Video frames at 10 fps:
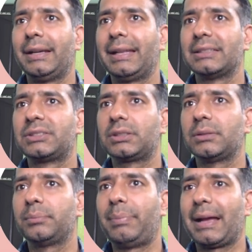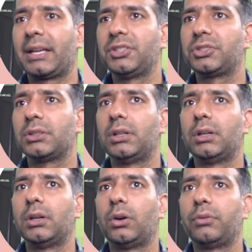latest package
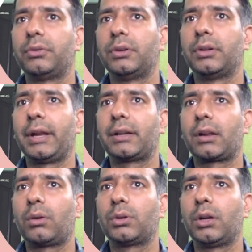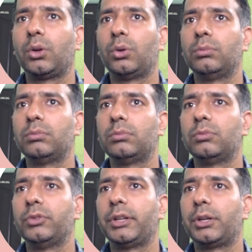of React Router DOM,
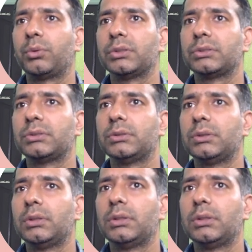where it was,